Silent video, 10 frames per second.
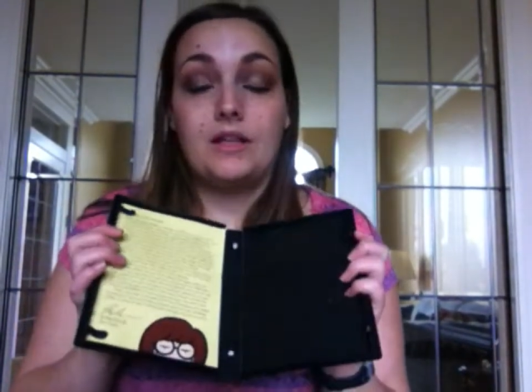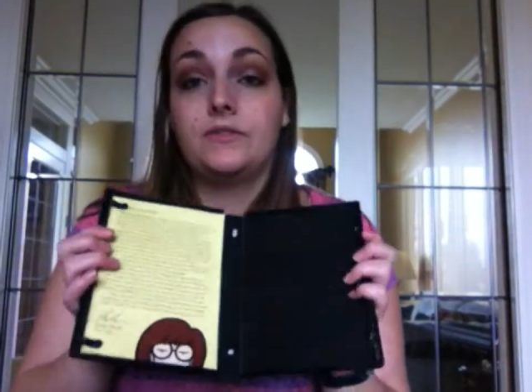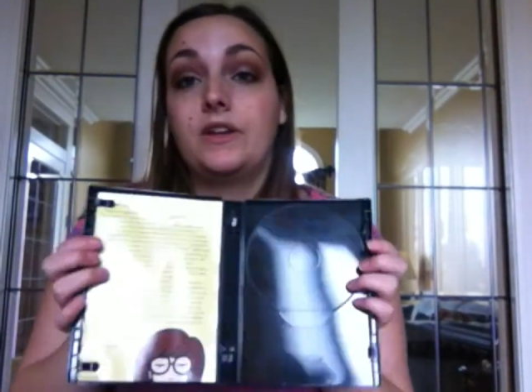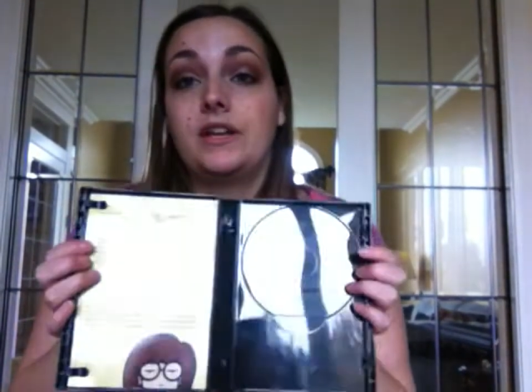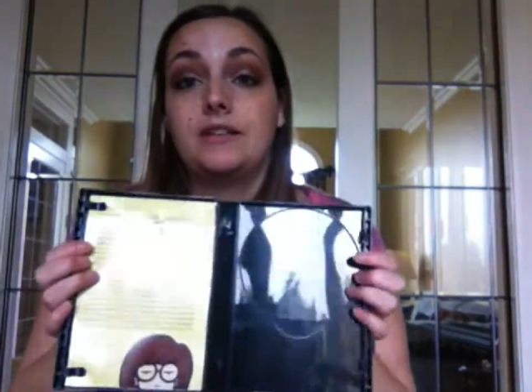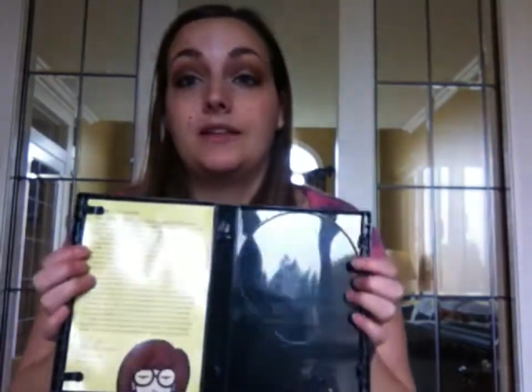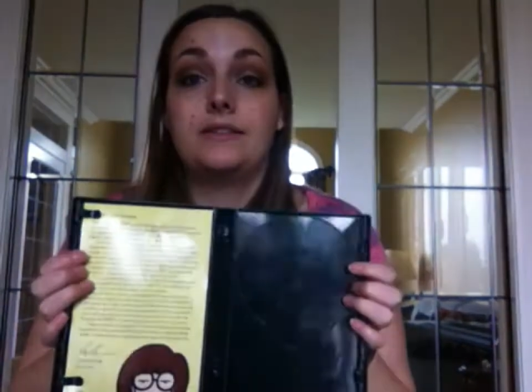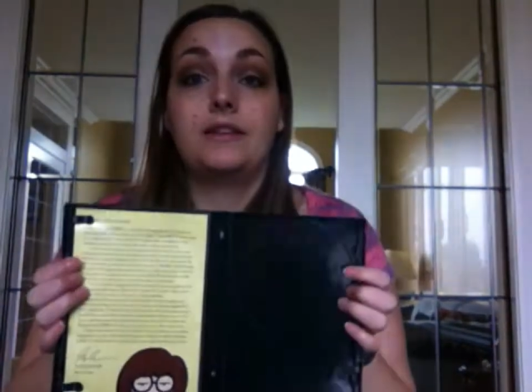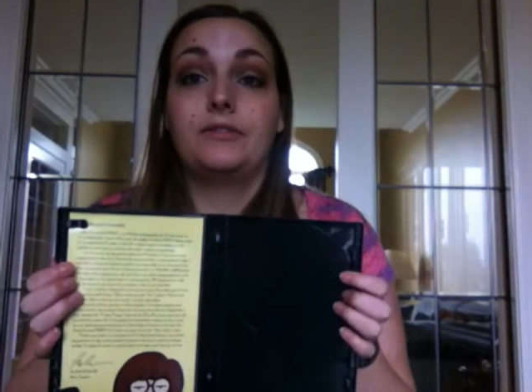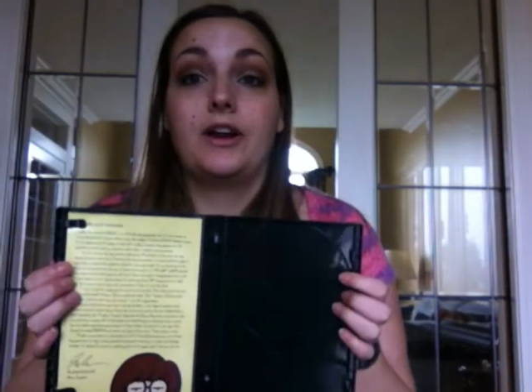it's funny because
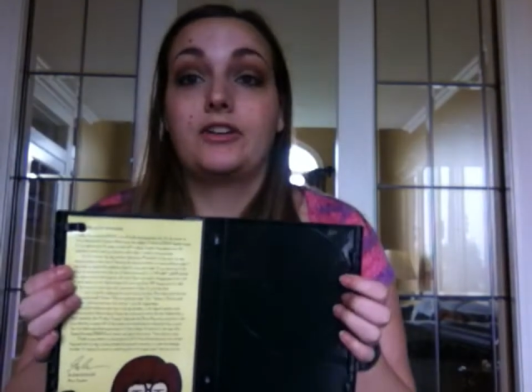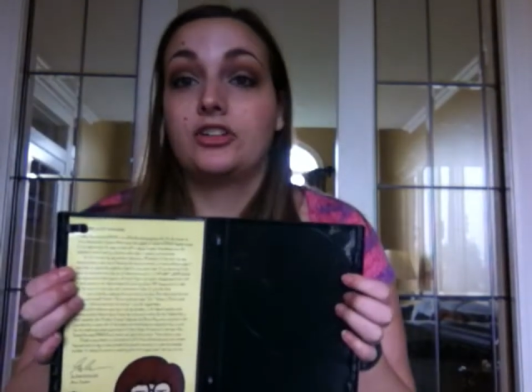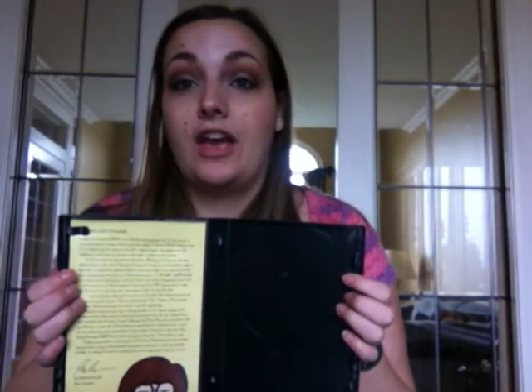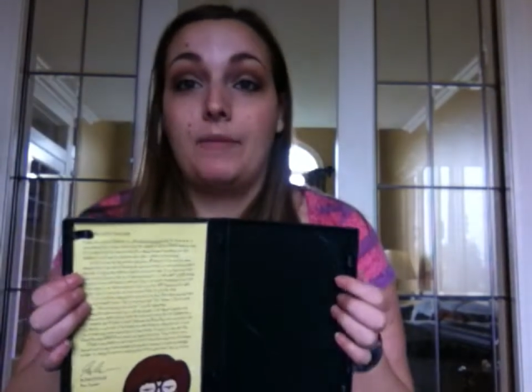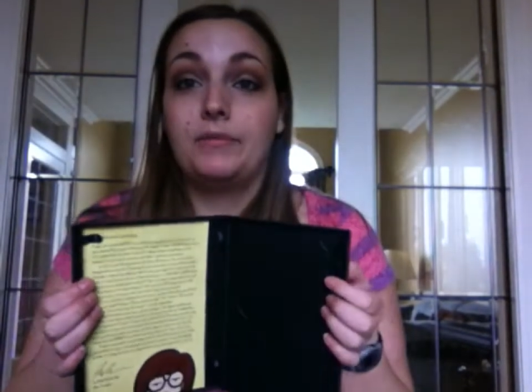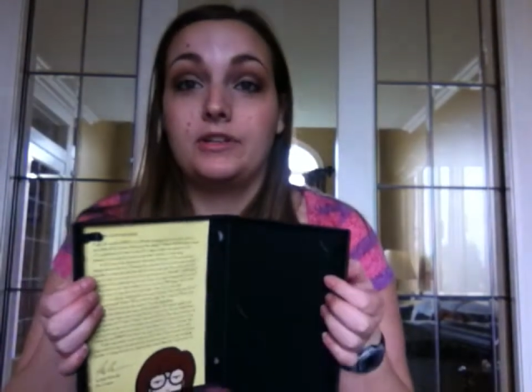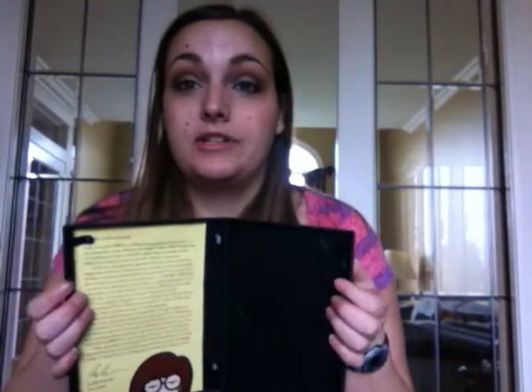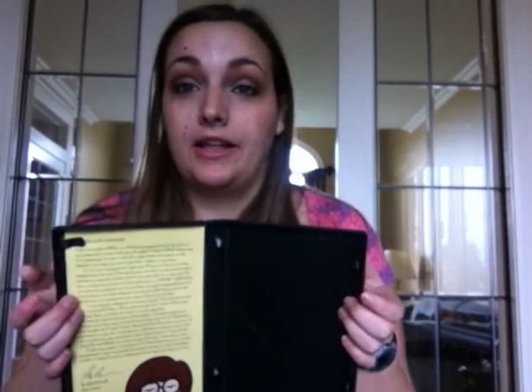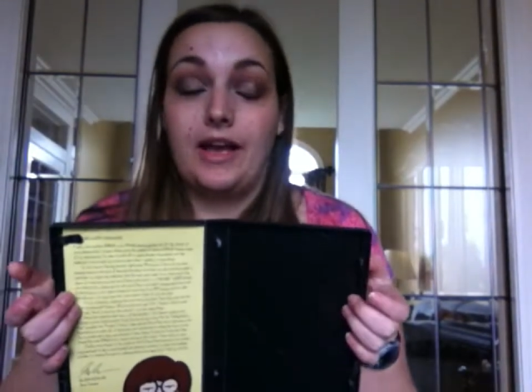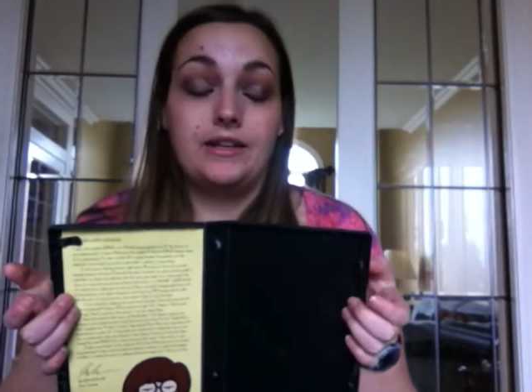that's never actually happened
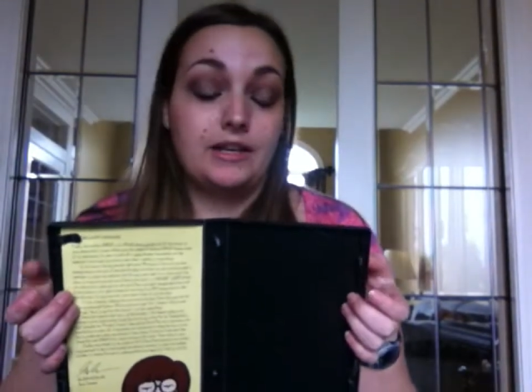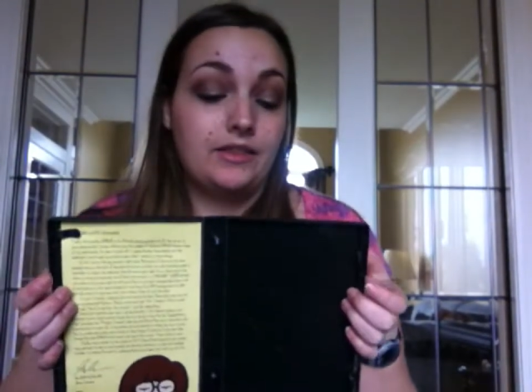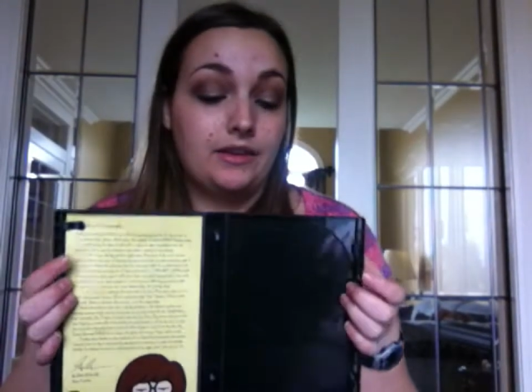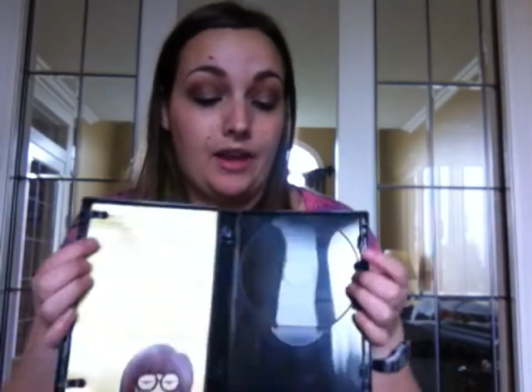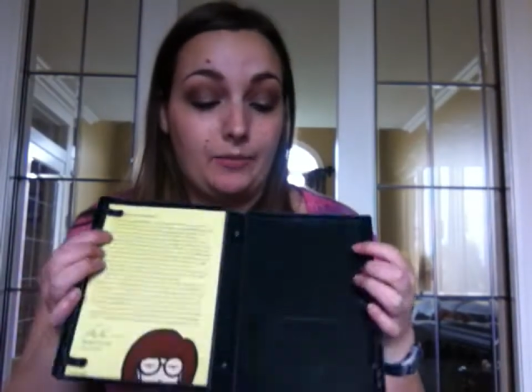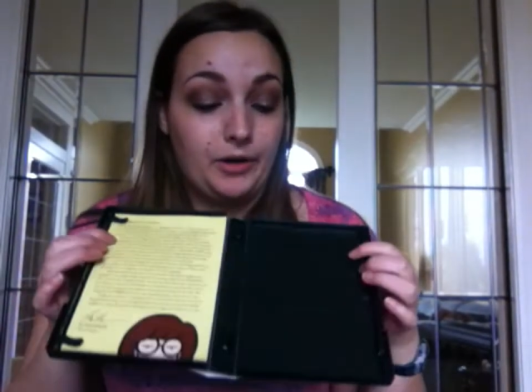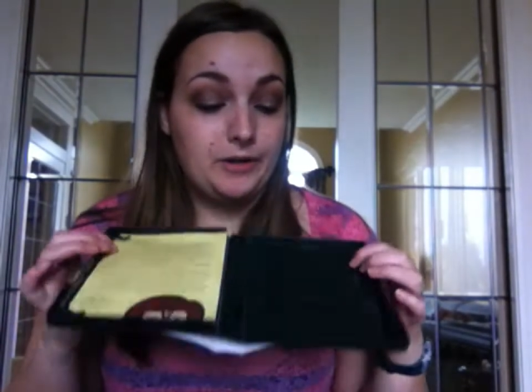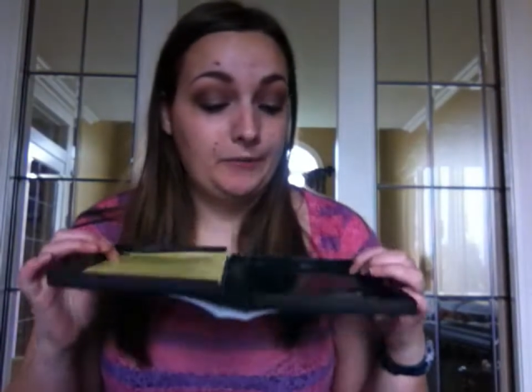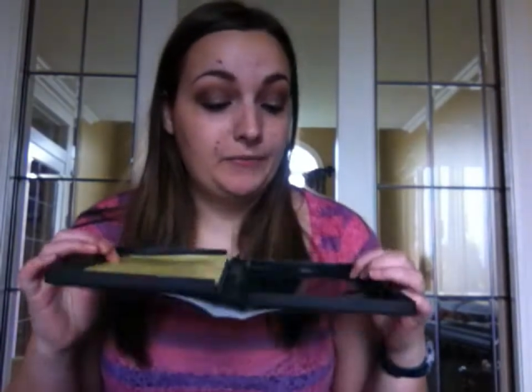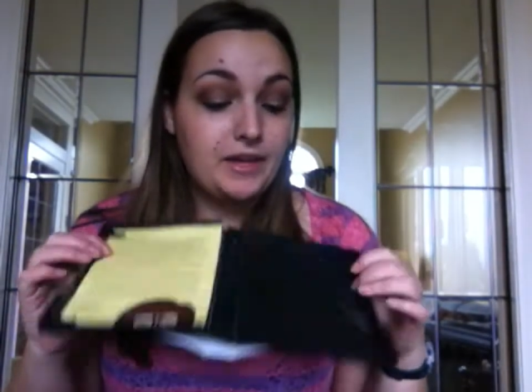until I had to get the camera
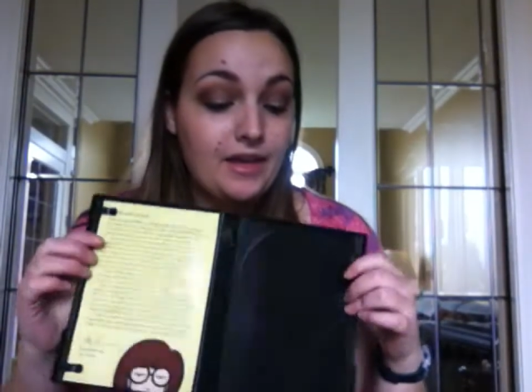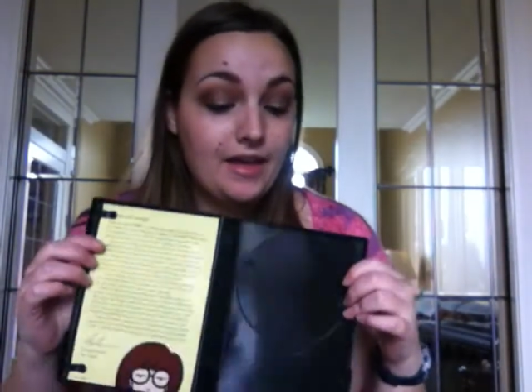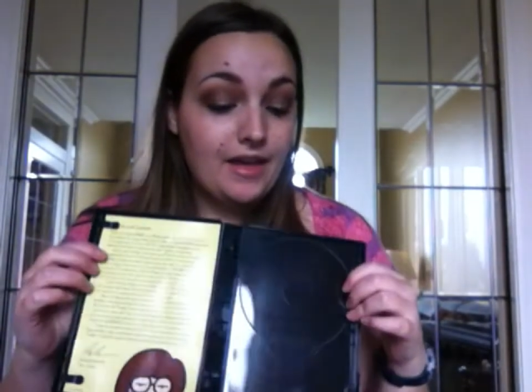out.